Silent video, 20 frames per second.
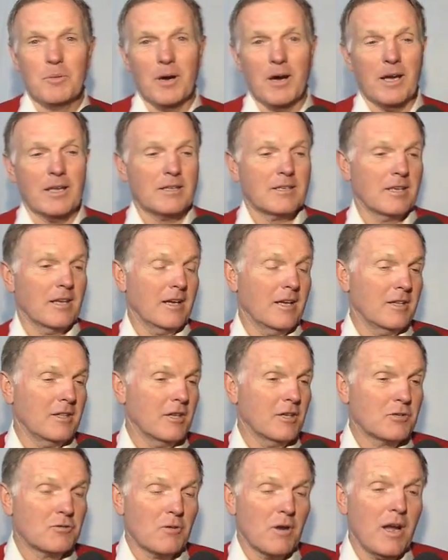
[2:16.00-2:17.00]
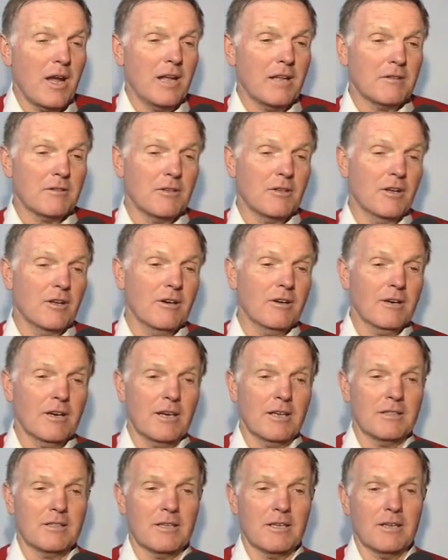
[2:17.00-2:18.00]
But that's right.
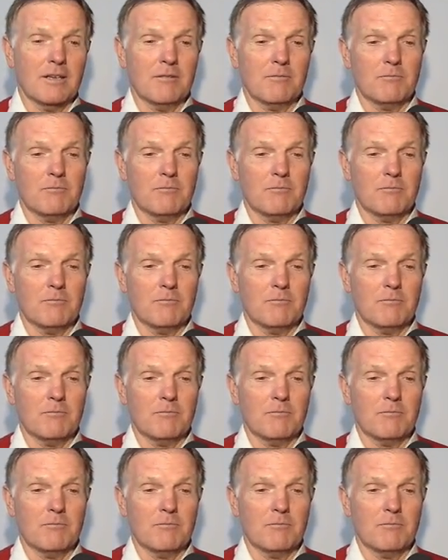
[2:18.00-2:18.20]
And